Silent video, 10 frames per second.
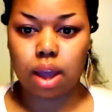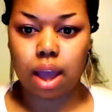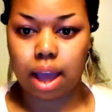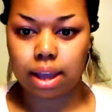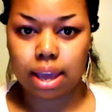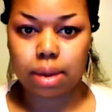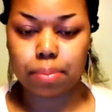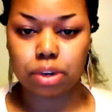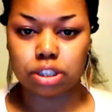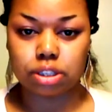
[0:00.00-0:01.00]
I can end
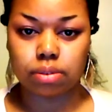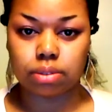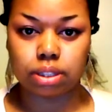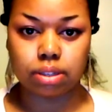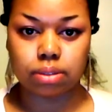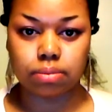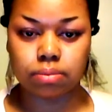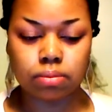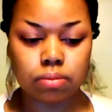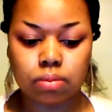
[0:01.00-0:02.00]
up on the show too.
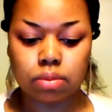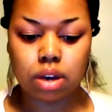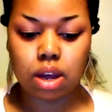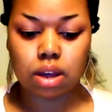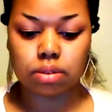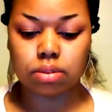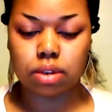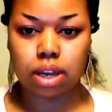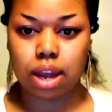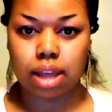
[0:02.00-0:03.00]
No, you
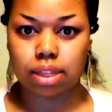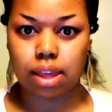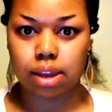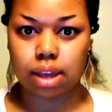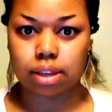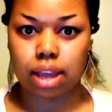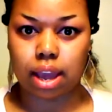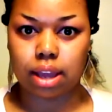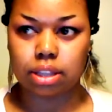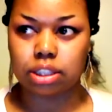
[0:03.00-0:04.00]
cannot think like
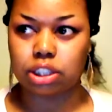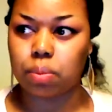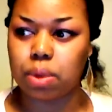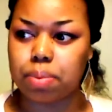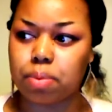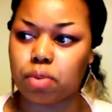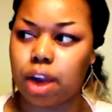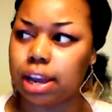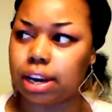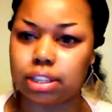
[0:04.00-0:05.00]
that. It's so many people
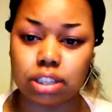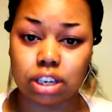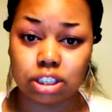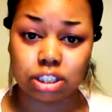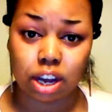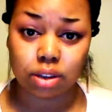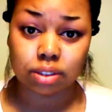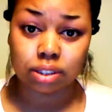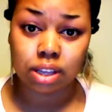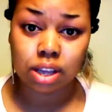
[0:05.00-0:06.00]
writing into these
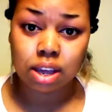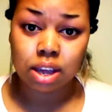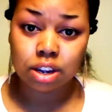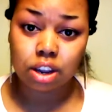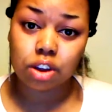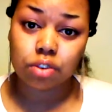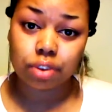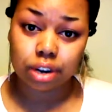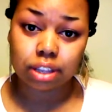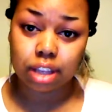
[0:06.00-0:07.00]
shows. Do you
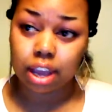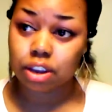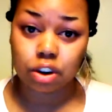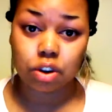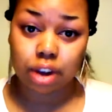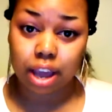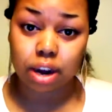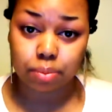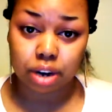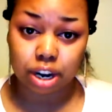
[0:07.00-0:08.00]
really think you're going to end
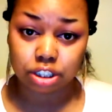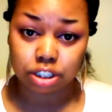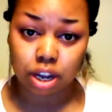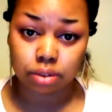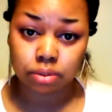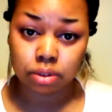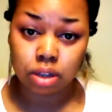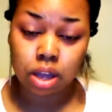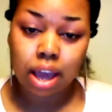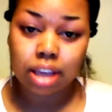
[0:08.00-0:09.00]
up on that show?
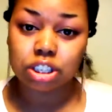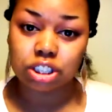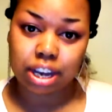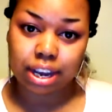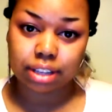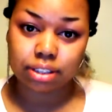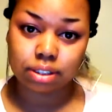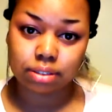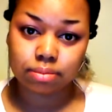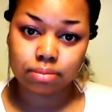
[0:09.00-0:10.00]
It's a
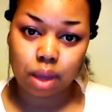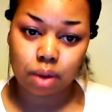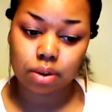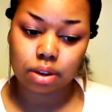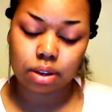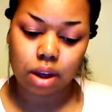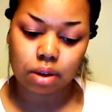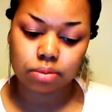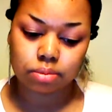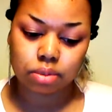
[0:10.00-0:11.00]
chance. Not going
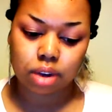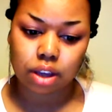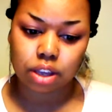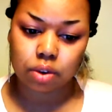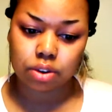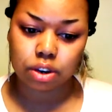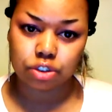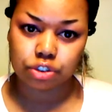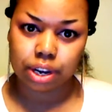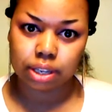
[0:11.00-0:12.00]
to, knock you on your
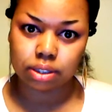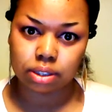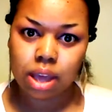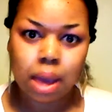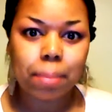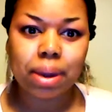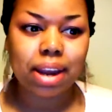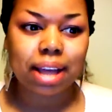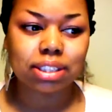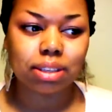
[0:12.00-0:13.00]
dreams. But
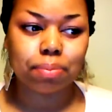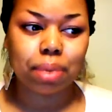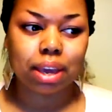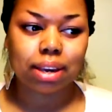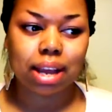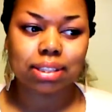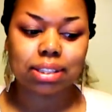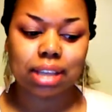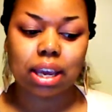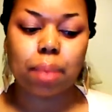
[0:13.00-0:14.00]
not to
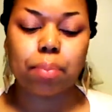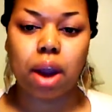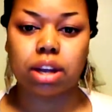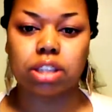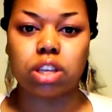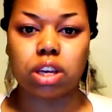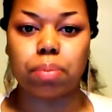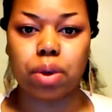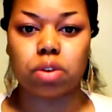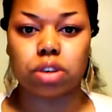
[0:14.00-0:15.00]
say get pregnant so you
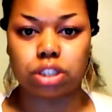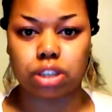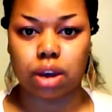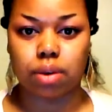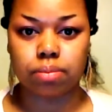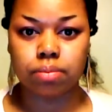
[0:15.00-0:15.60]
could be on the show.